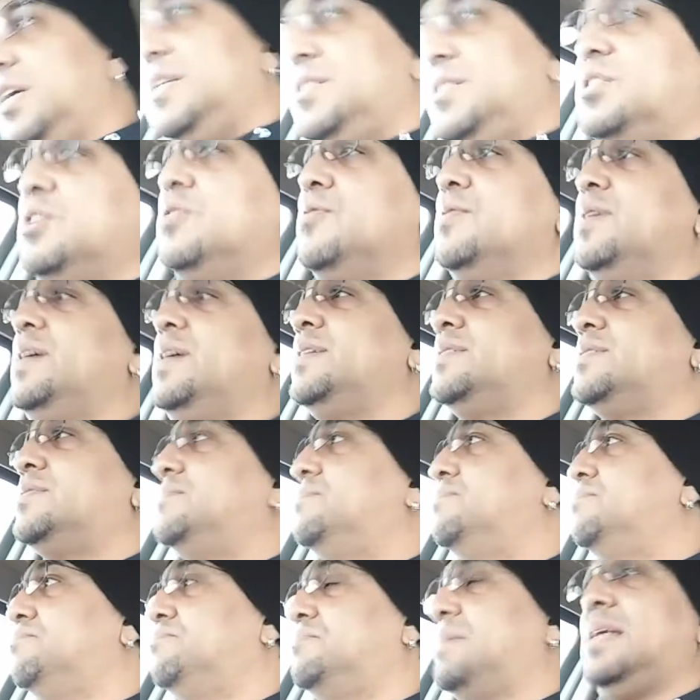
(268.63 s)
Yes, there
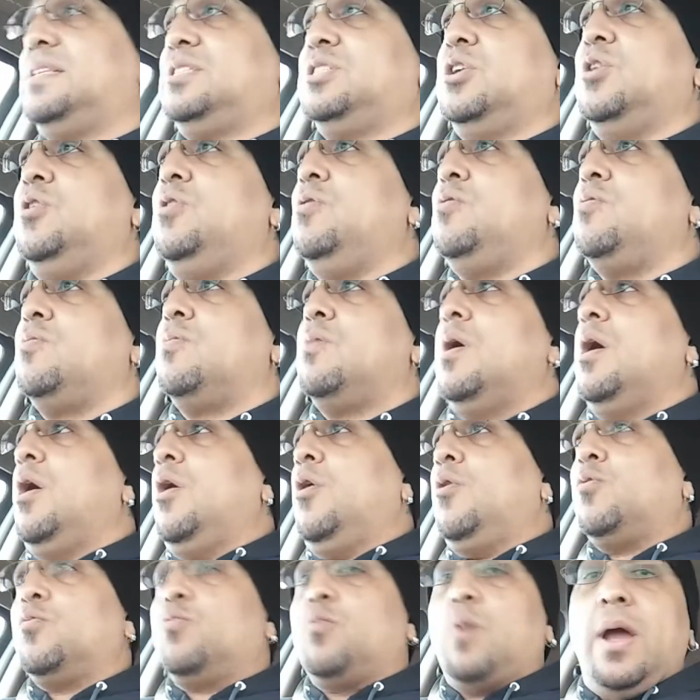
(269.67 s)
is. That's cool.
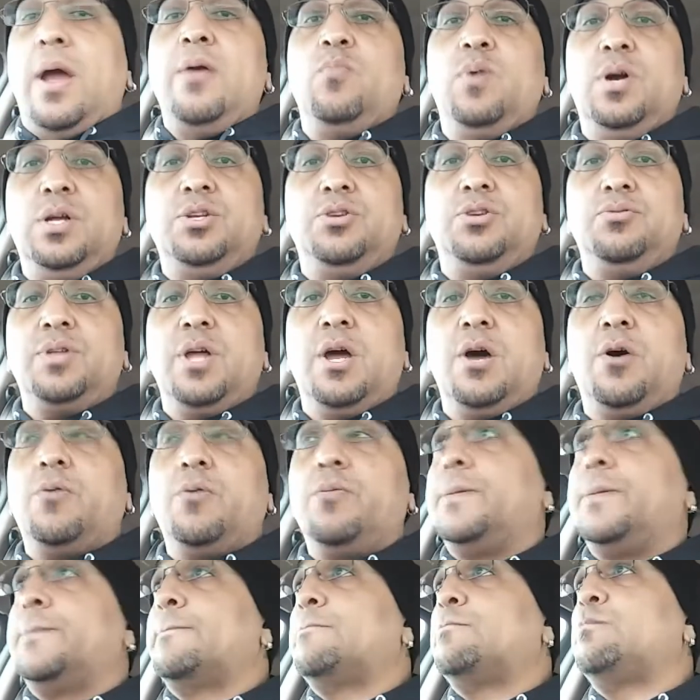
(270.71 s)
Write what you
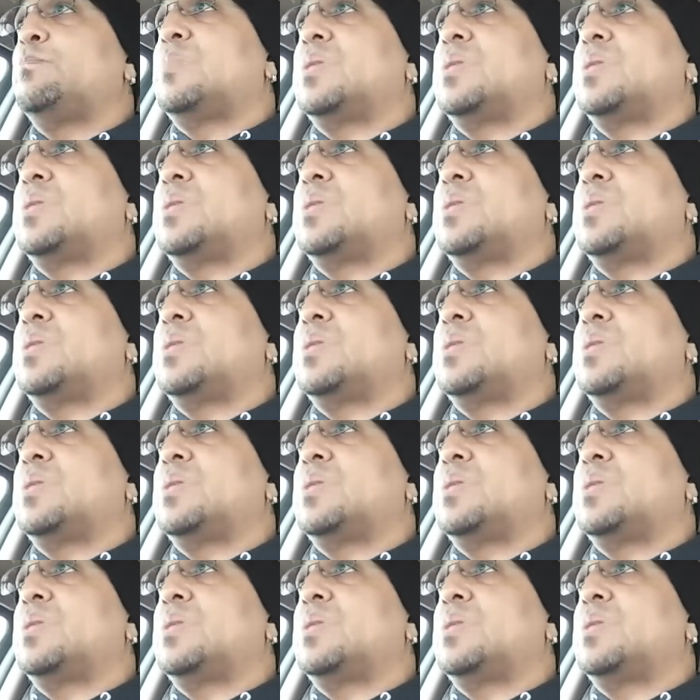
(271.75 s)
know.